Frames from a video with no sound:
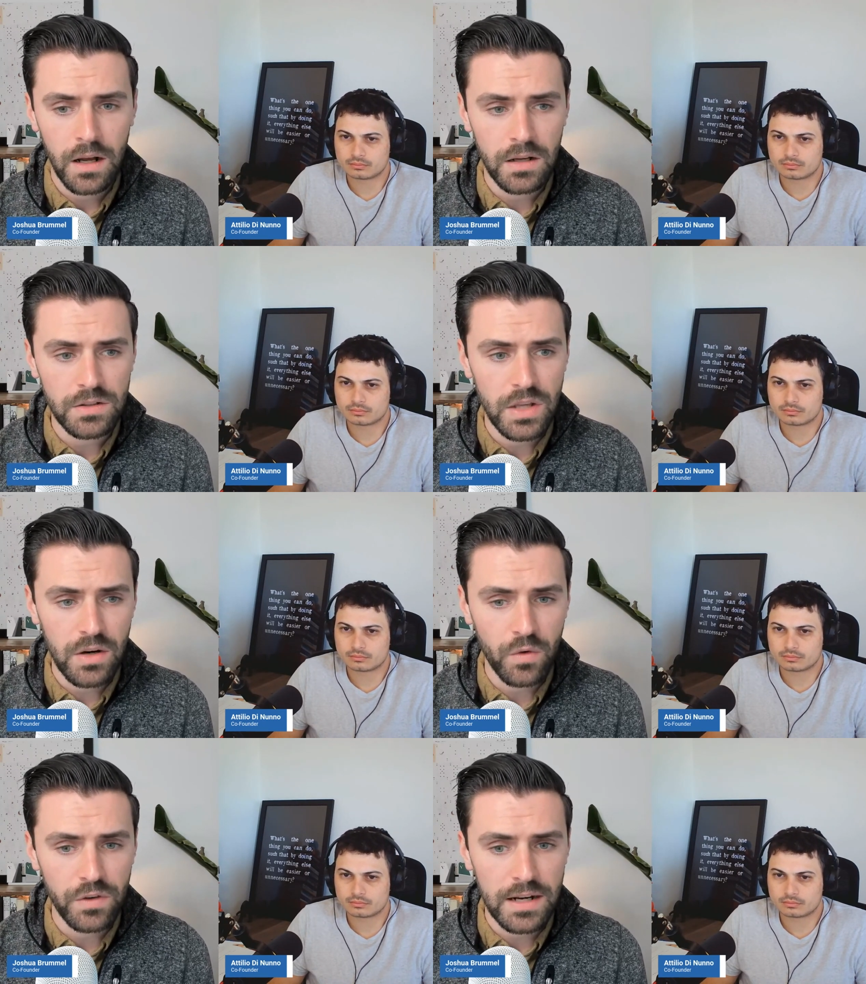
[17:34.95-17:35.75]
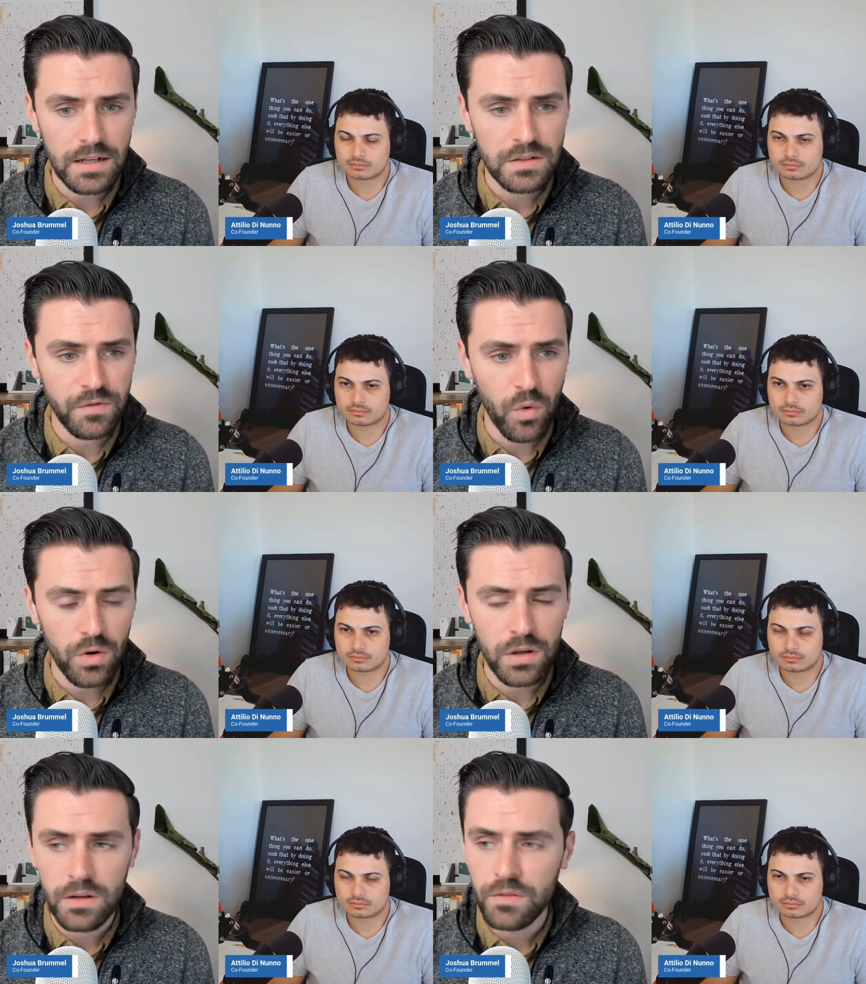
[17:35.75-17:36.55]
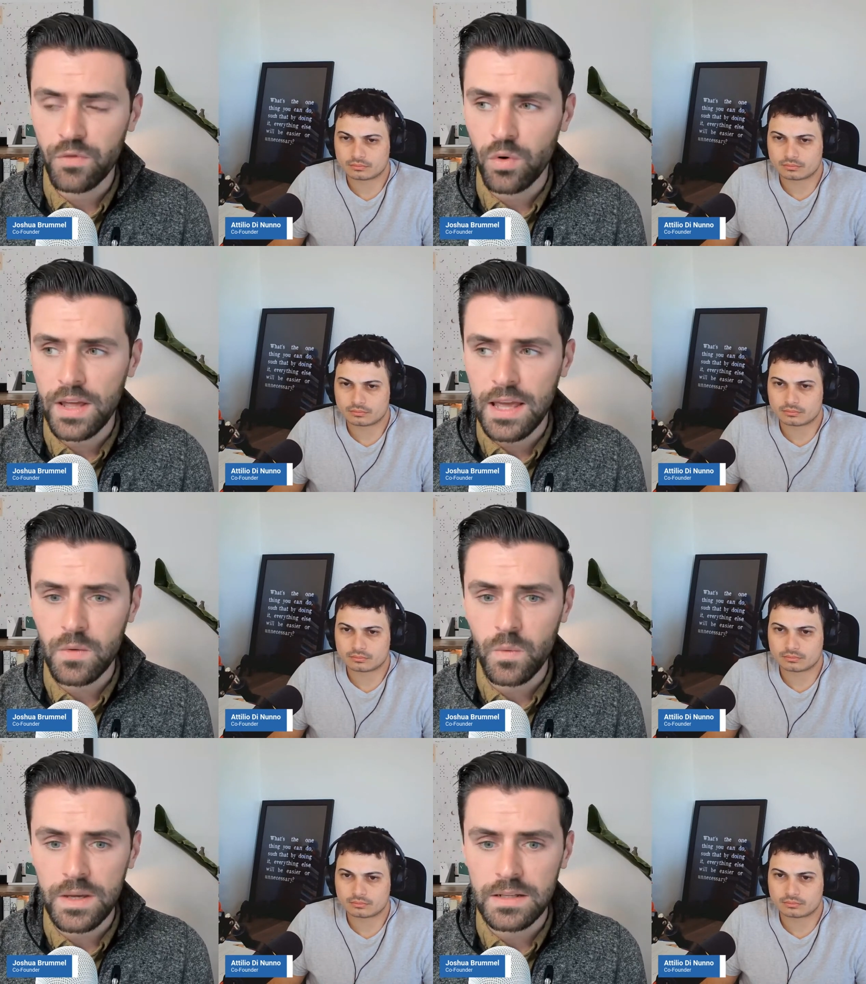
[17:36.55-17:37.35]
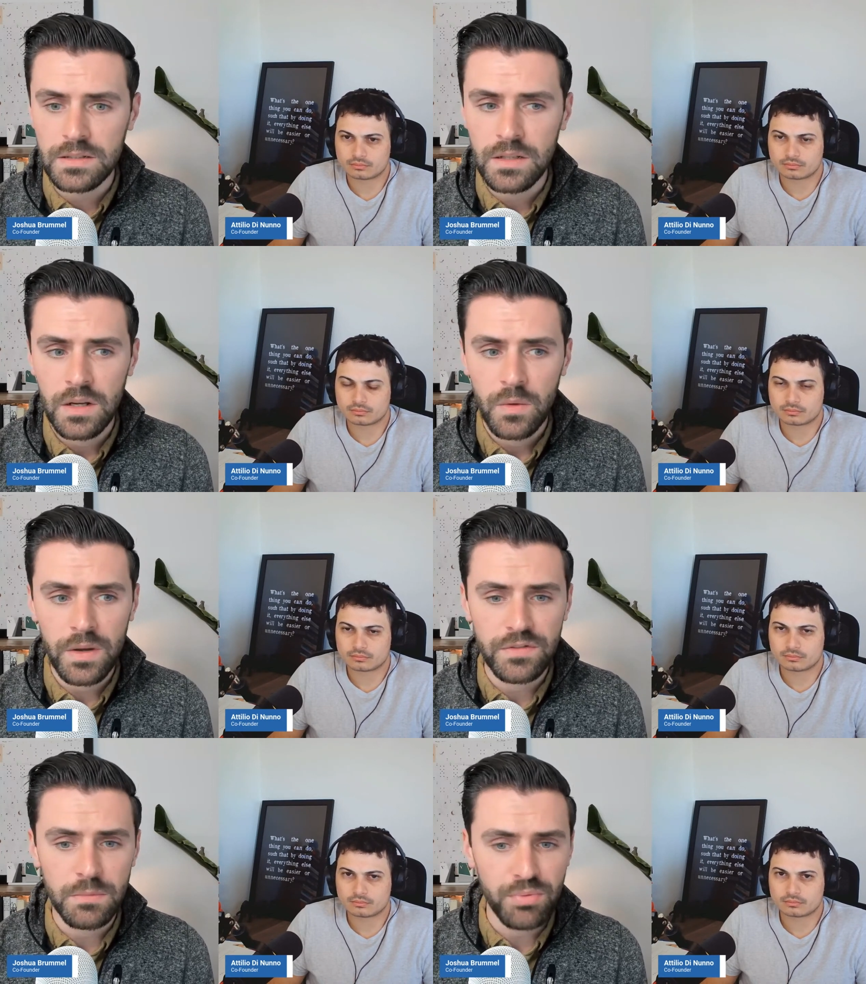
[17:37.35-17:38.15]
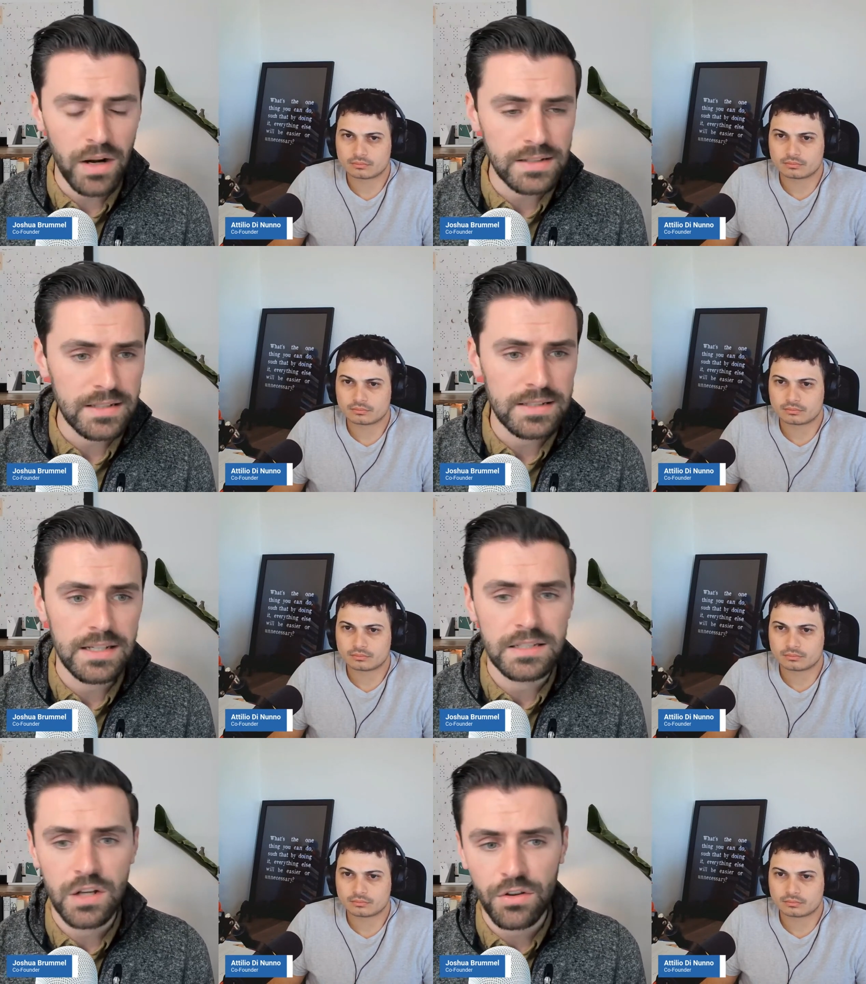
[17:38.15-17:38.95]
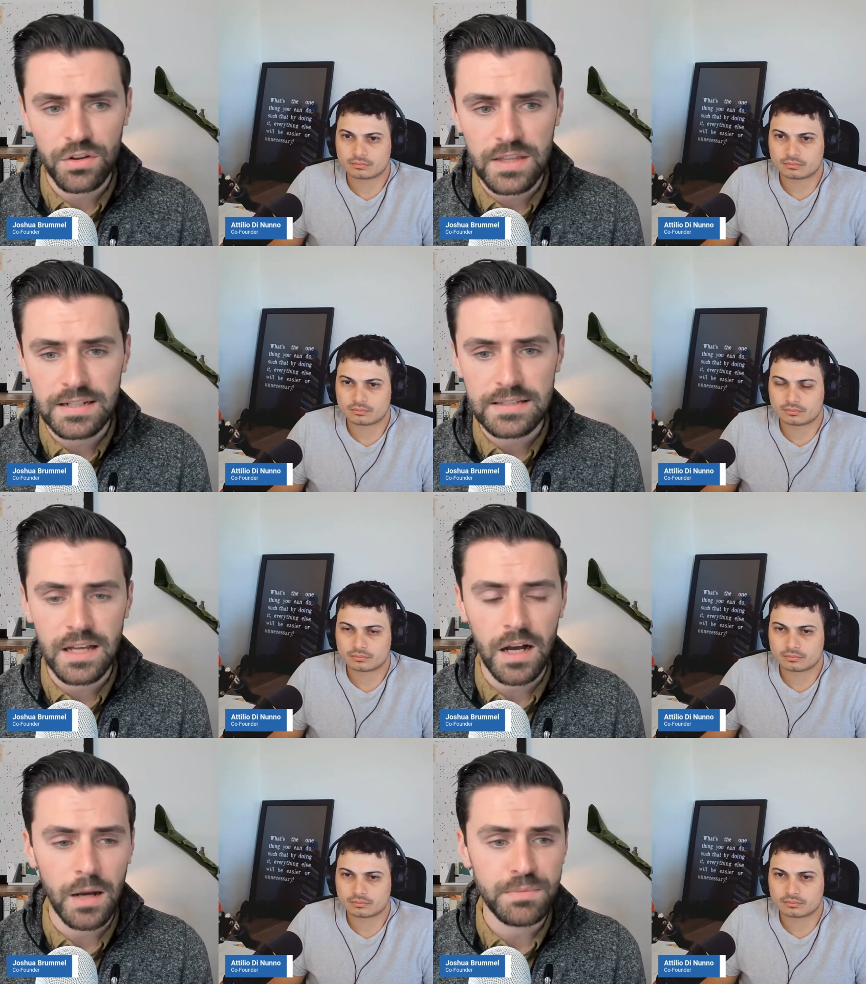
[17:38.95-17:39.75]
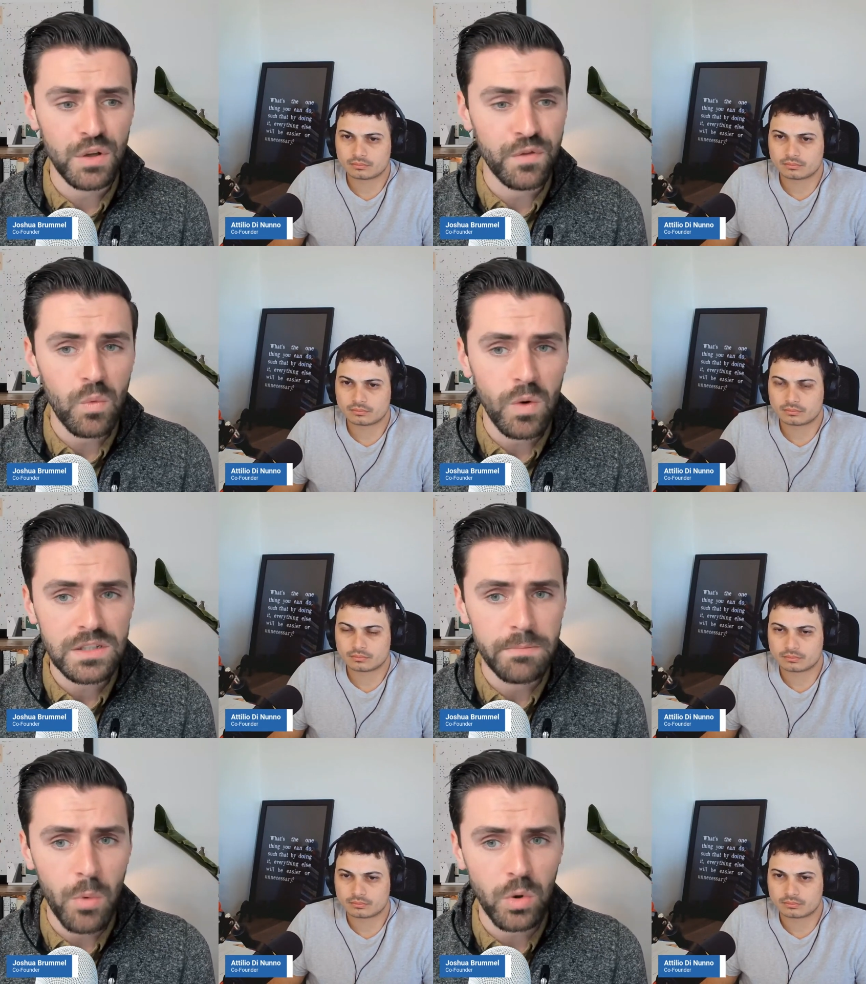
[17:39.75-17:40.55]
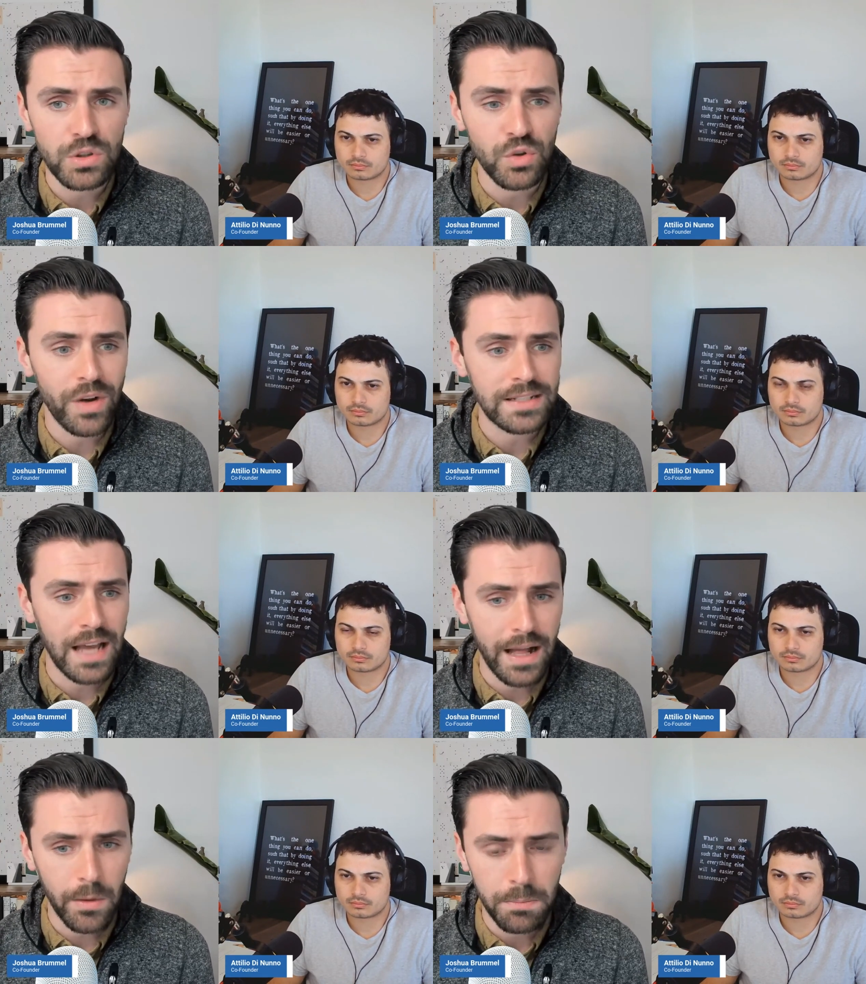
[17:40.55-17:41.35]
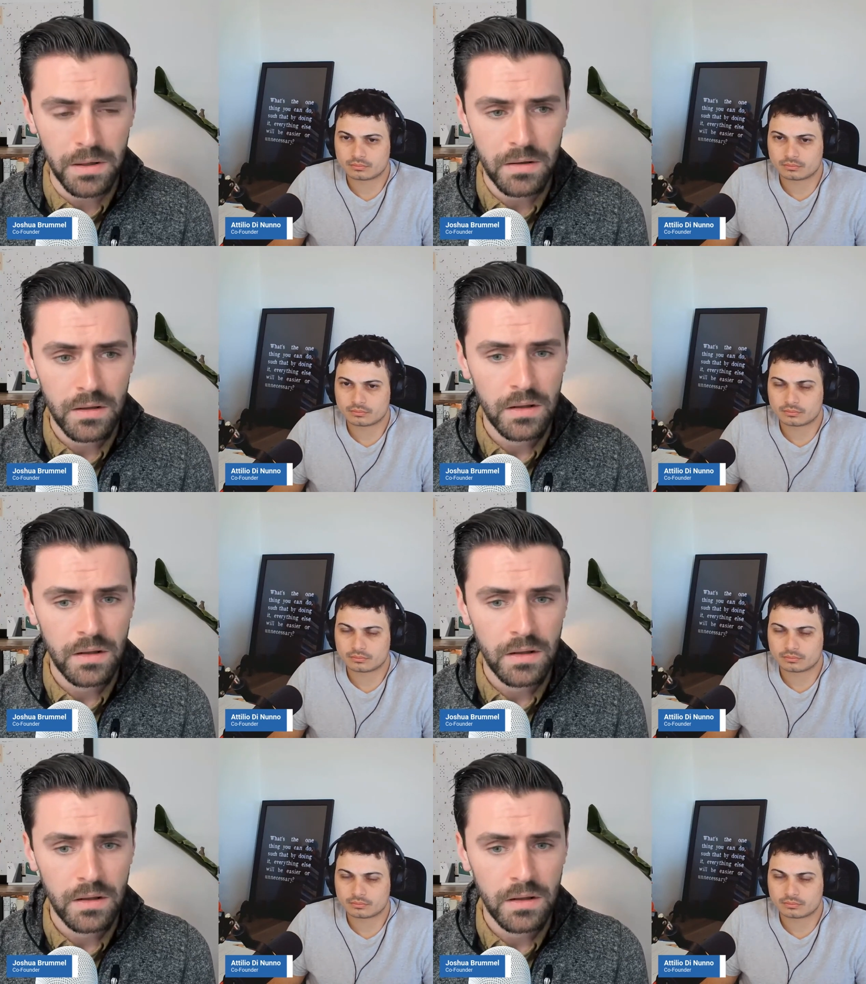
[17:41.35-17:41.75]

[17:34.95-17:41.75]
Speaker 1: Uh, and over the next four to four to eight weeks, we have some processes and other things set up. So if you want some more direct help